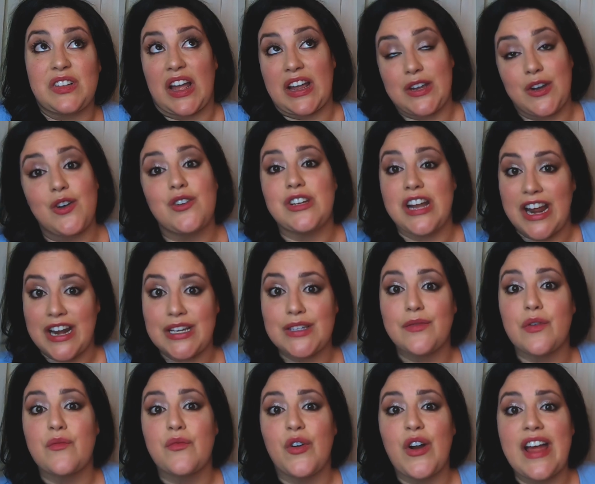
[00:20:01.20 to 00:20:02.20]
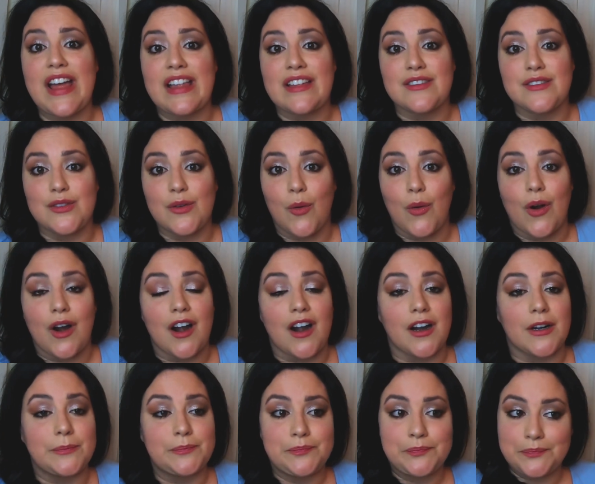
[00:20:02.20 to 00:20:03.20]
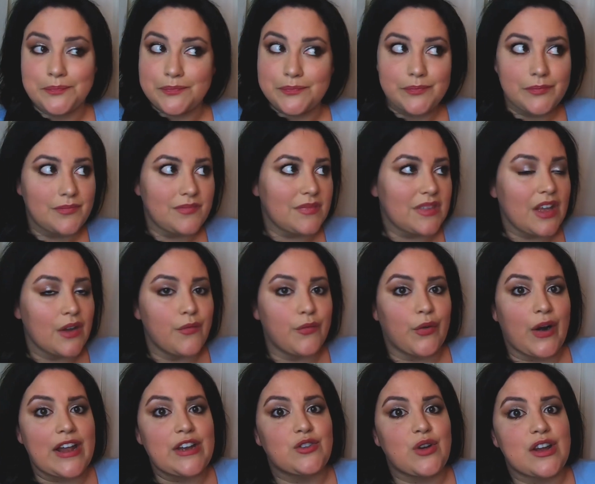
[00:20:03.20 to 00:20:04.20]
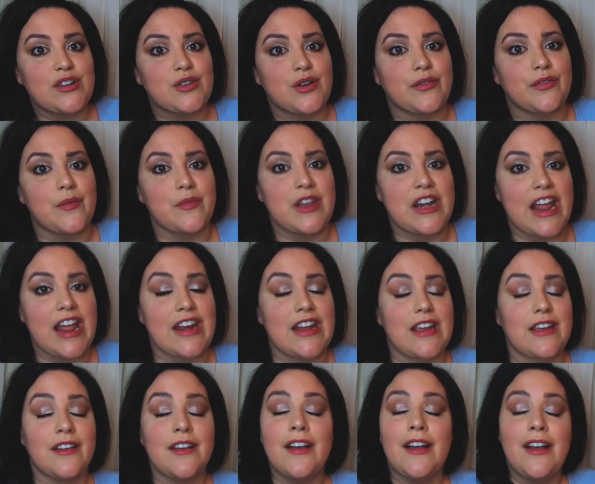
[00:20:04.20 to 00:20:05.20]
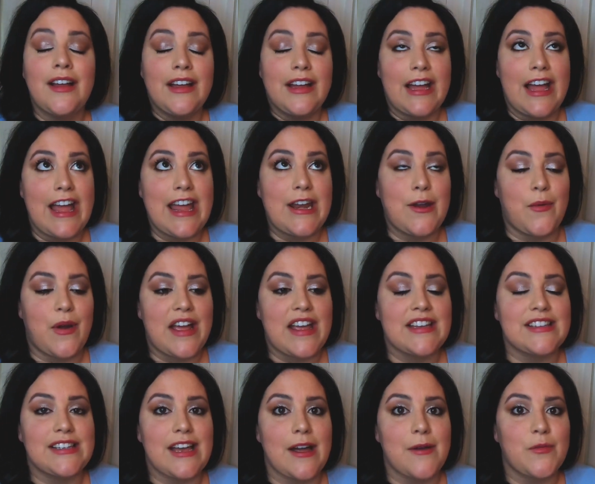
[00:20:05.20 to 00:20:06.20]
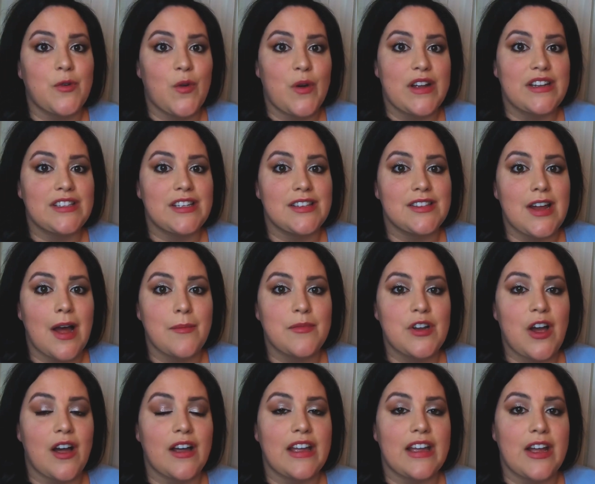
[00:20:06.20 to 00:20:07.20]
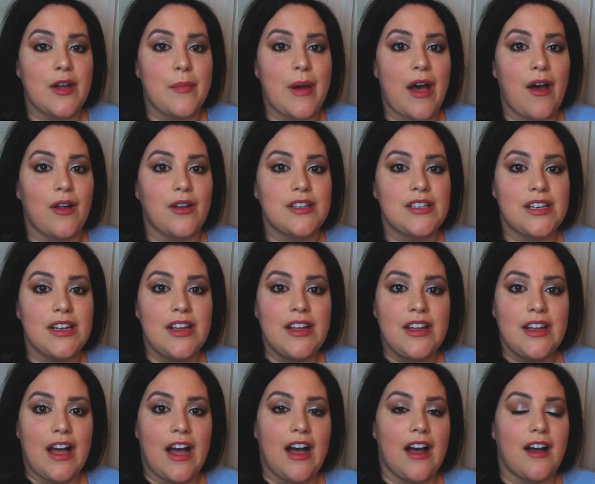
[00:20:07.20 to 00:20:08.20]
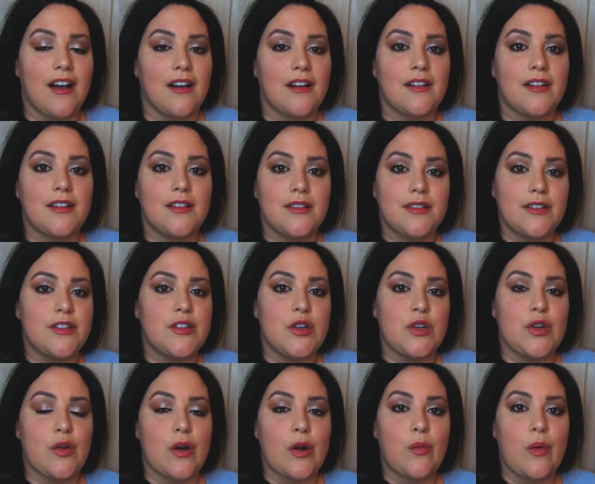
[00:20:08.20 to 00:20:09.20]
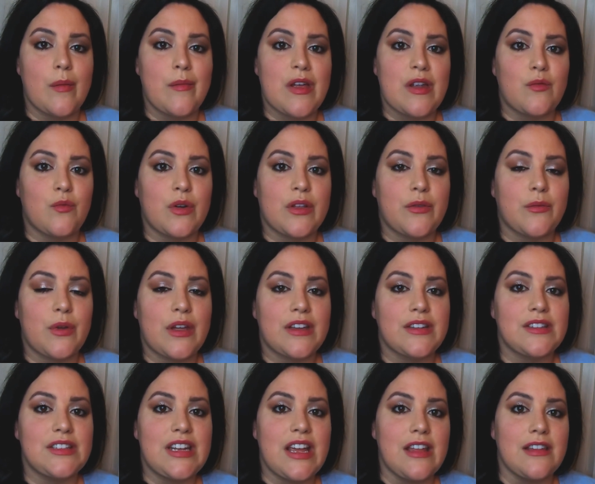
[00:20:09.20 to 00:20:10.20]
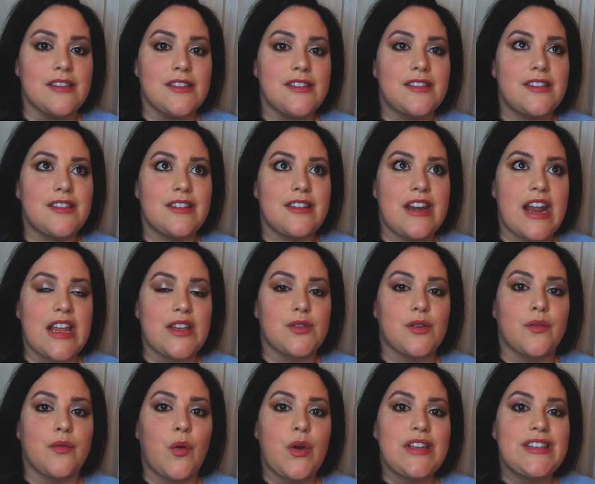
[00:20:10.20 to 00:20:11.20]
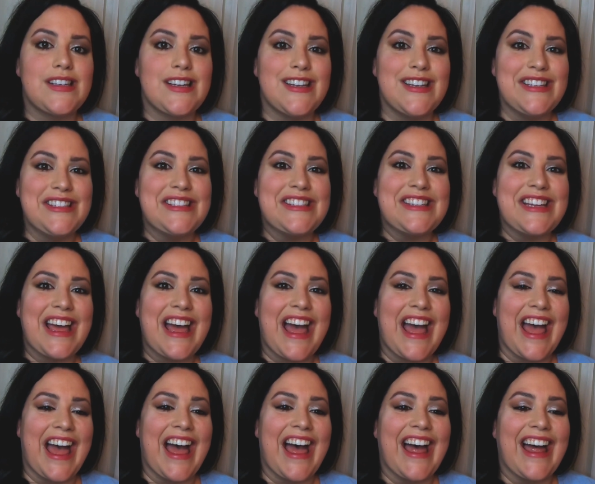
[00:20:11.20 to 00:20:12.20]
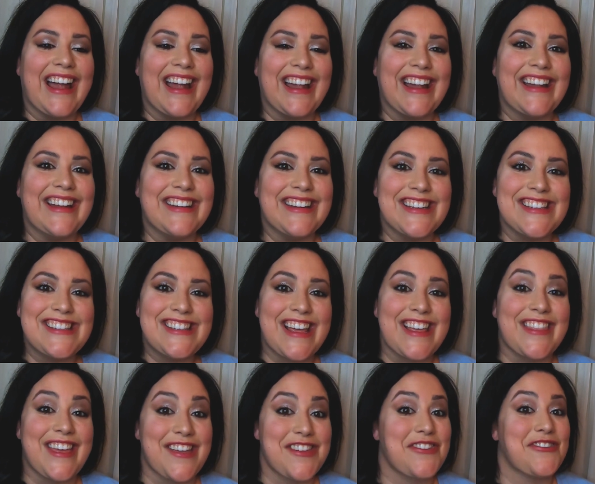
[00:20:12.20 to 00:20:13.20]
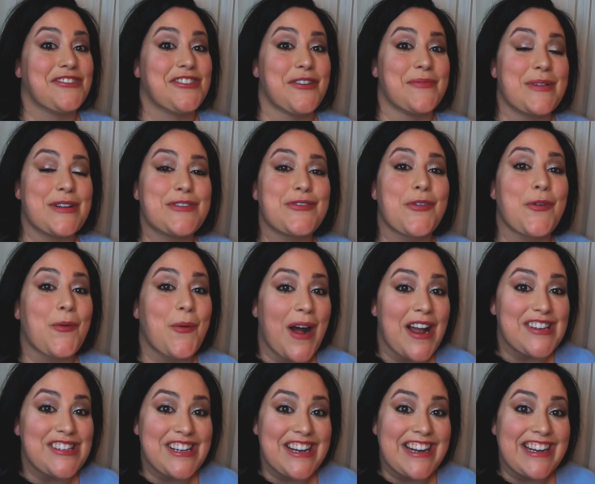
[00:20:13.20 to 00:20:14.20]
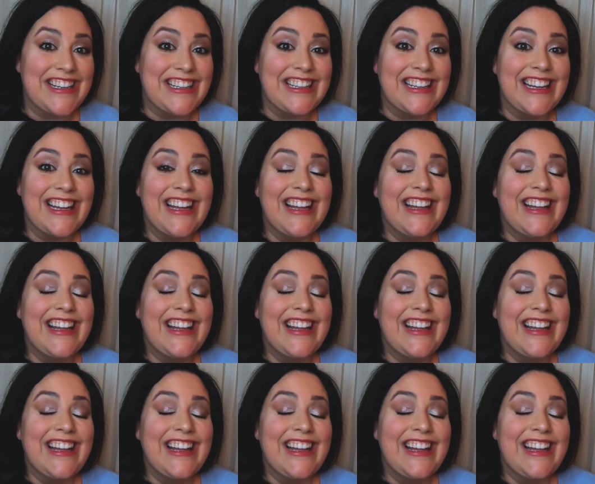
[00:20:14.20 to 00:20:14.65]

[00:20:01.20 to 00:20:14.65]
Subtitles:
like you're Janice from Friends or Fran Drescher from The Nanny. Anyways, I'm going to stop talking about New York women with intense nasal voices and say thank you so much for watching.